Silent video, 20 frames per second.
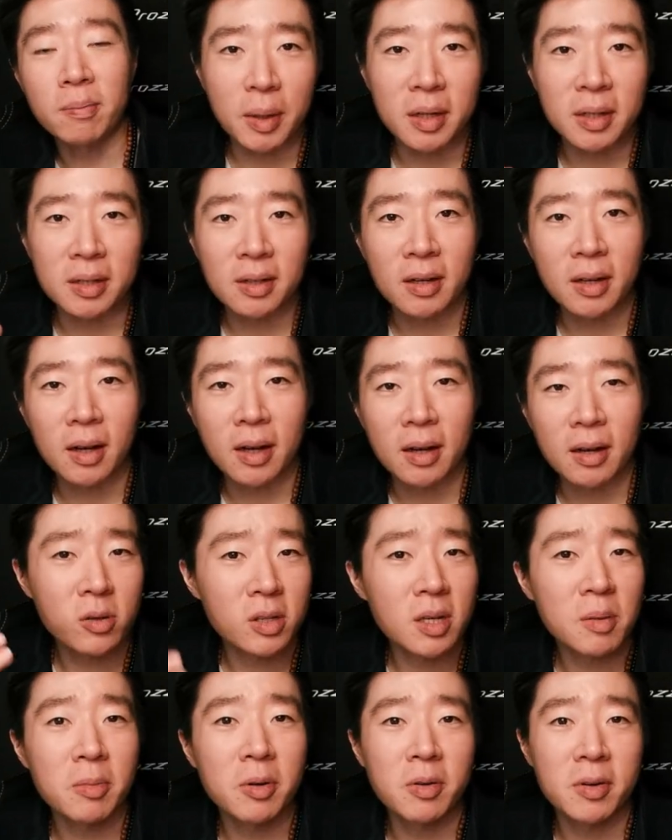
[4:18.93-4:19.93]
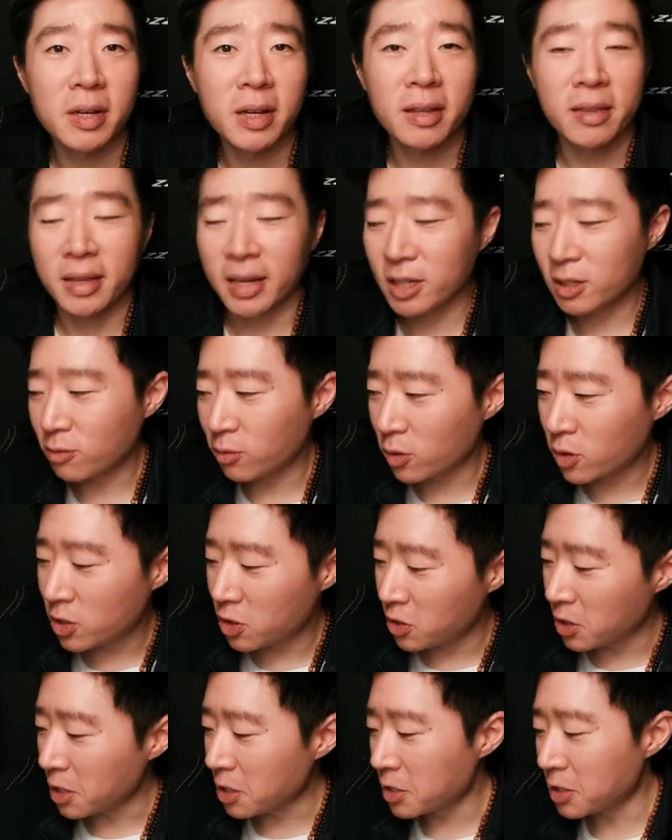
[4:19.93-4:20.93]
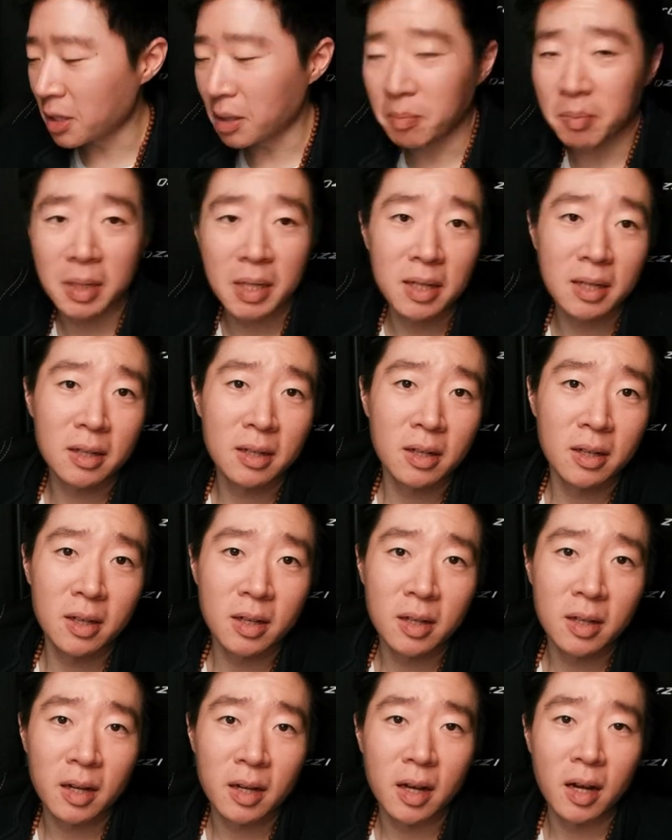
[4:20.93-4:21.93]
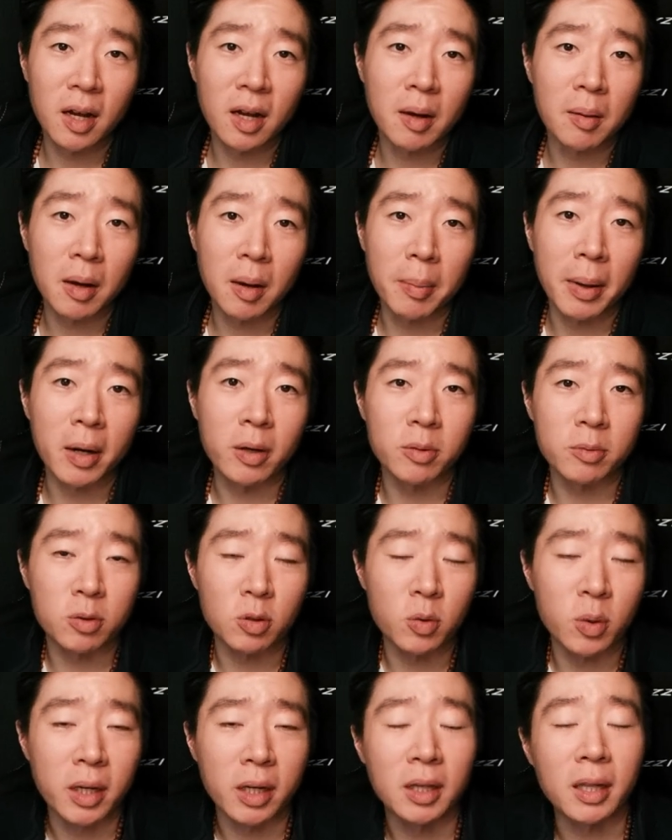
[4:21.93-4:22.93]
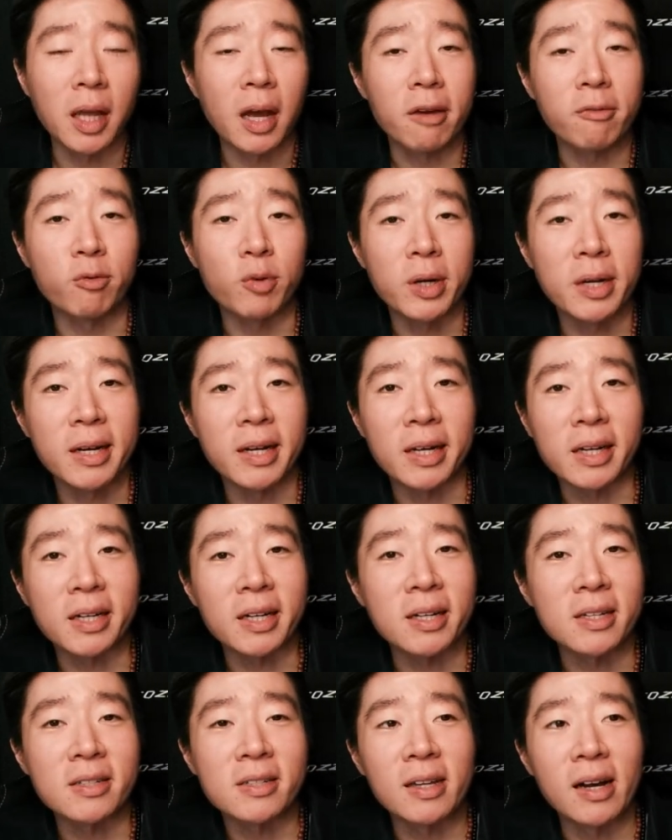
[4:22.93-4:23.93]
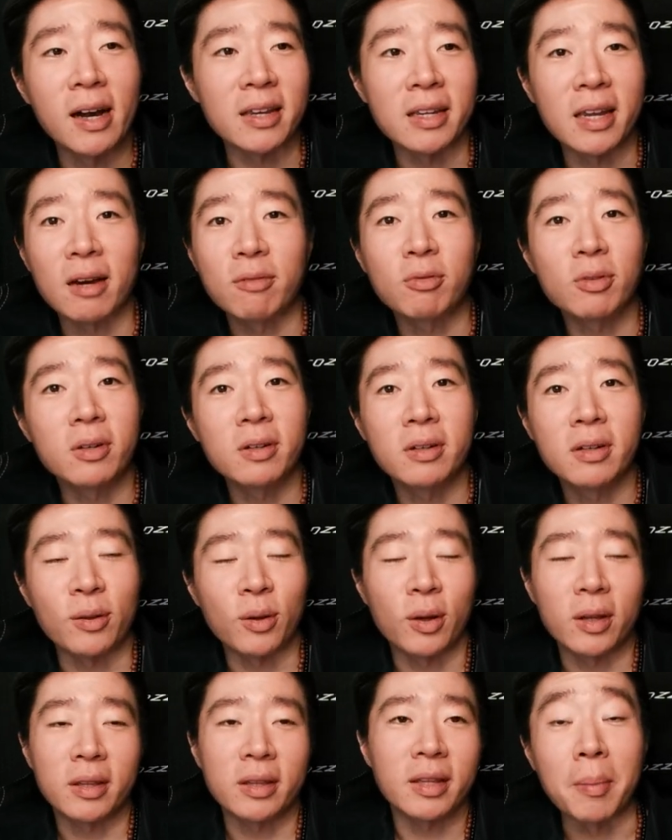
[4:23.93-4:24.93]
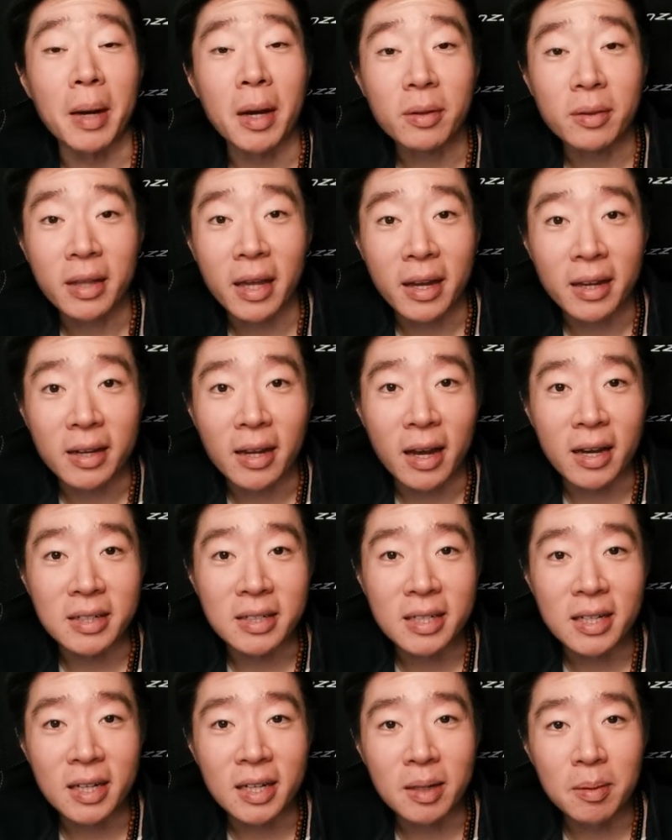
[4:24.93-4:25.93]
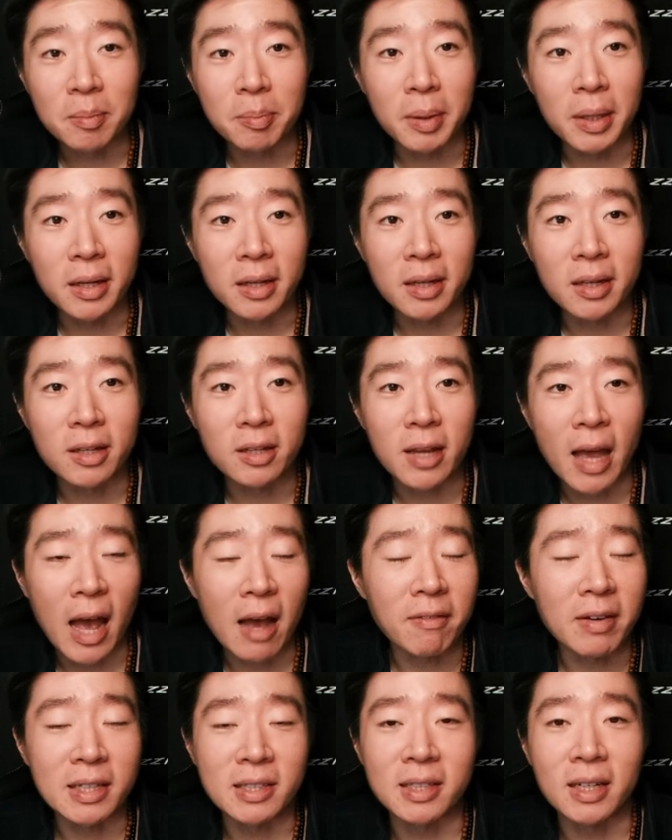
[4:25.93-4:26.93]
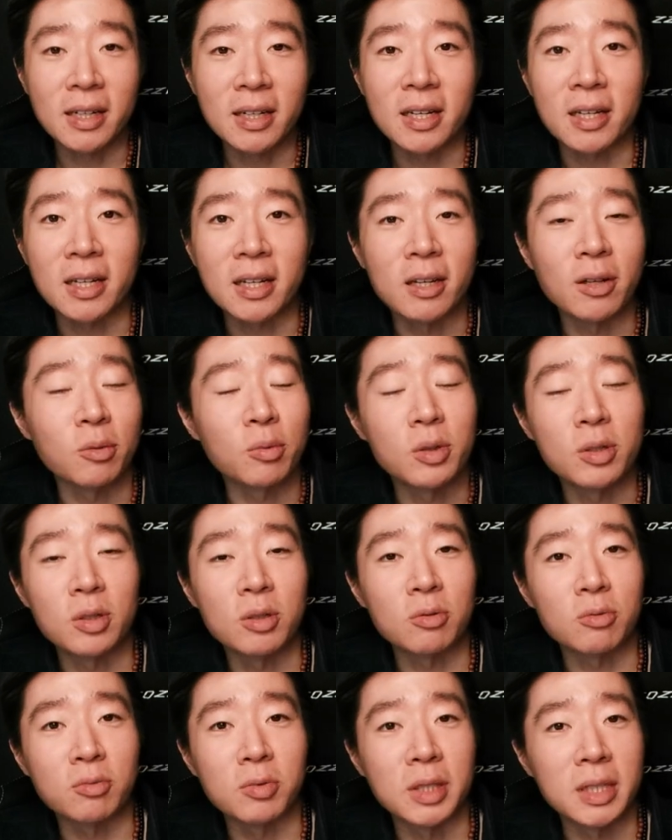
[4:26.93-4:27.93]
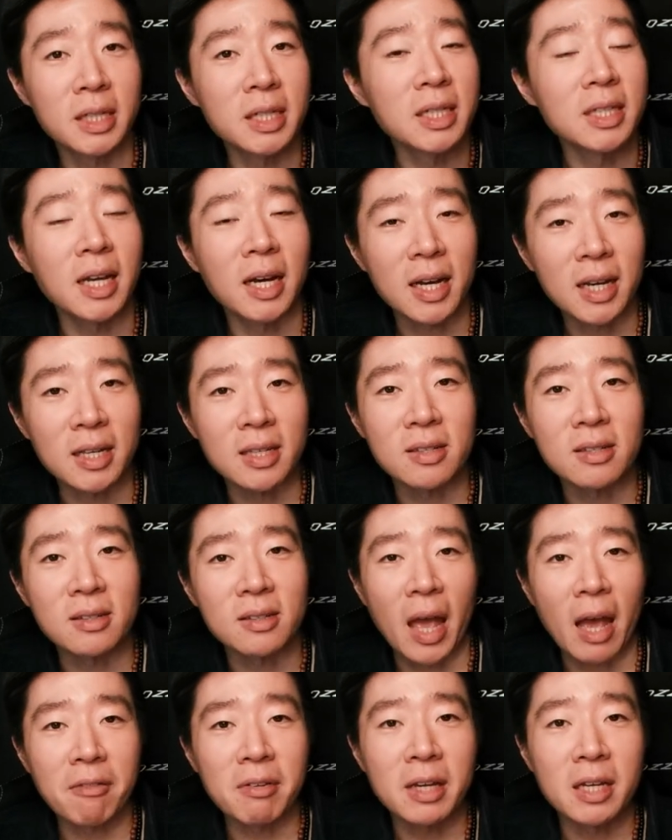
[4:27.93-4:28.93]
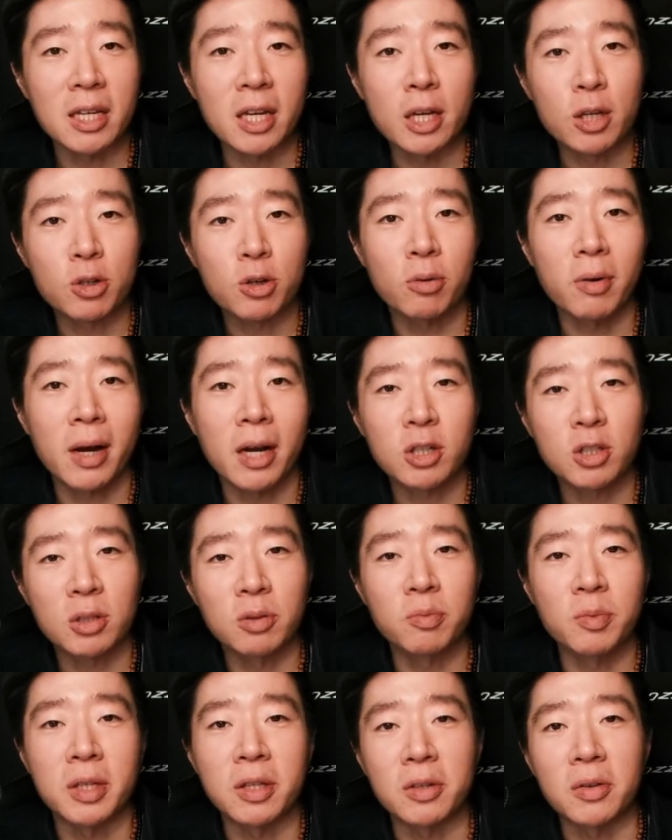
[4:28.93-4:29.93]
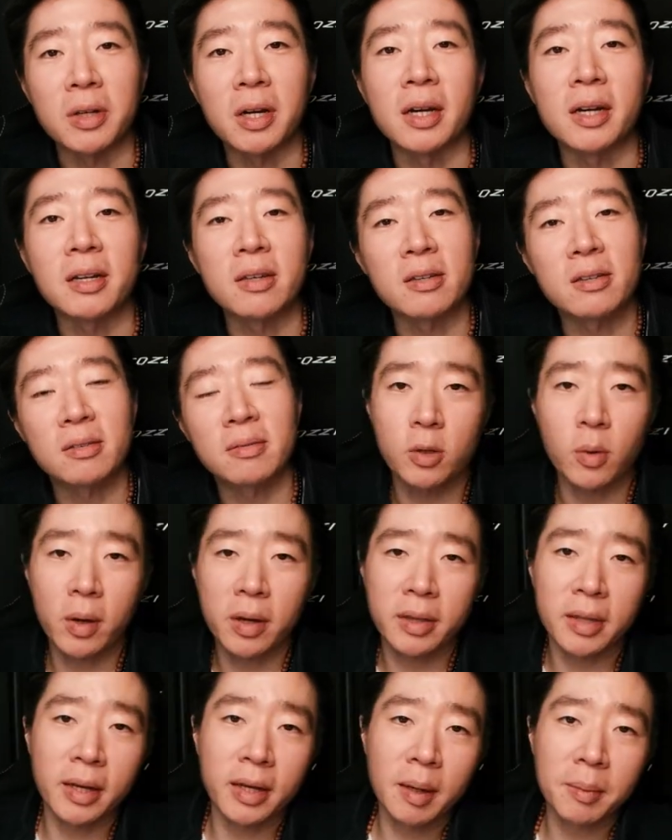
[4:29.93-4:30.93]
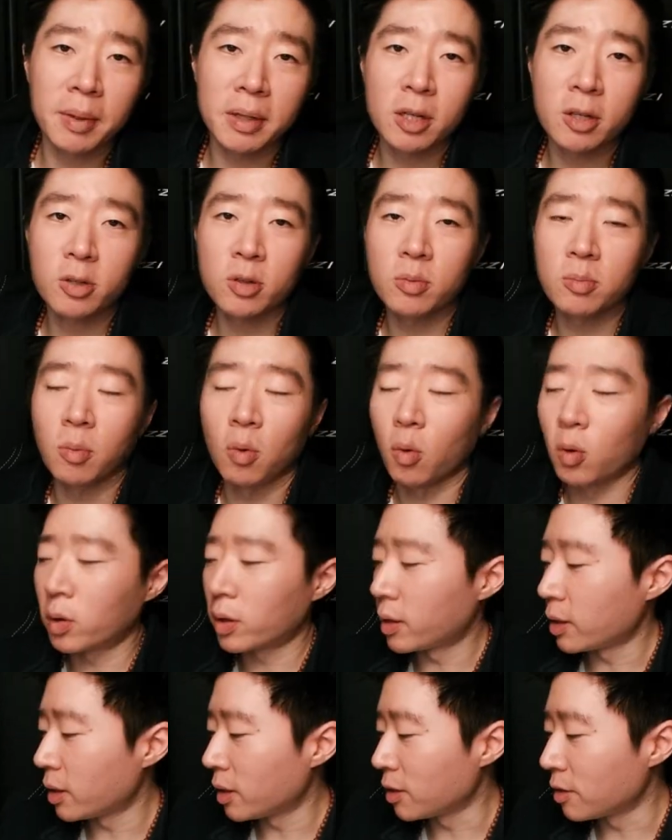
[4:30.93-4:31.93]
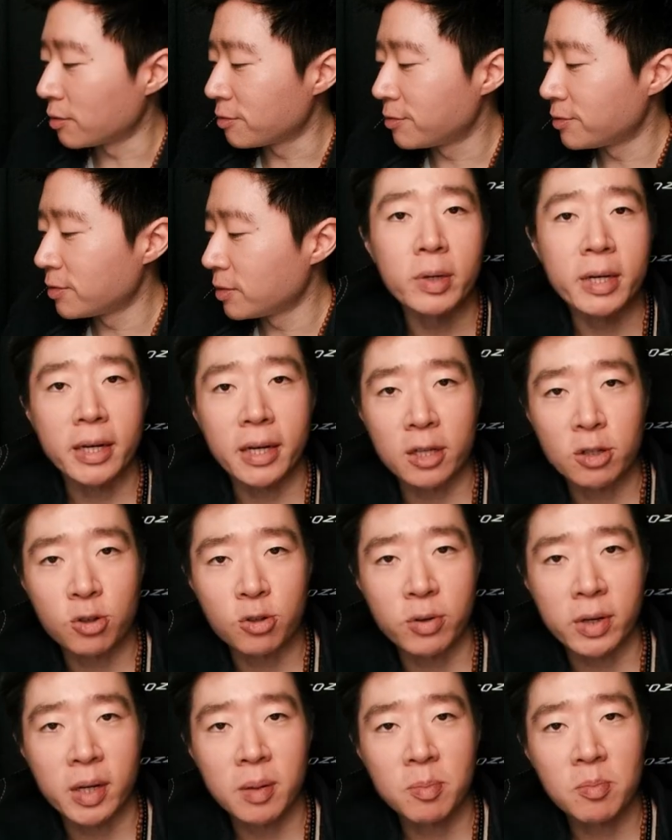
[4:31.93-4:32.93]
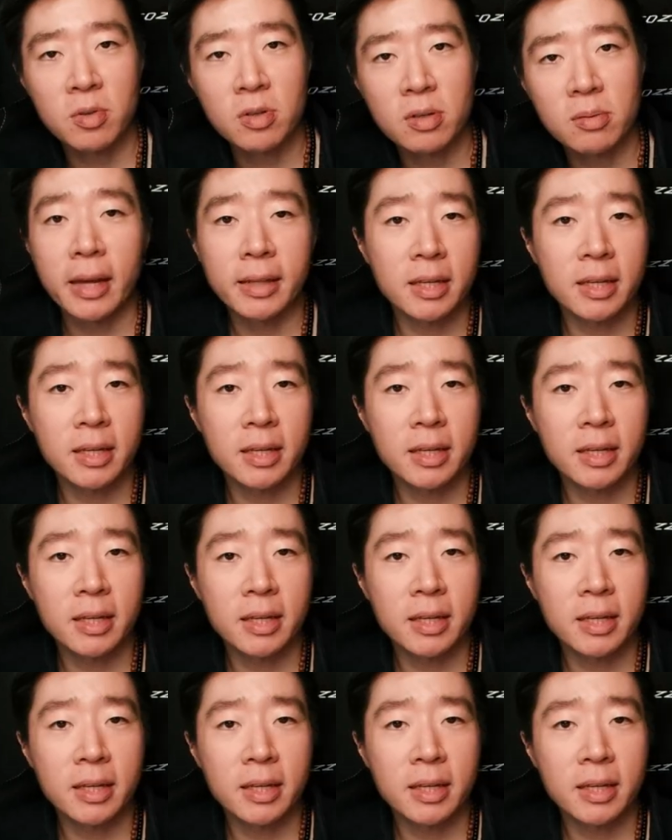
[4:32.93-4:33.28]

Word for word: But Jose Maria, thanks for suggesting me uh, about doing a live reading because I never thought about that idea, but having done it, it was really nice having an interaction with you guys. So I think I'm gonna do more of reading streams.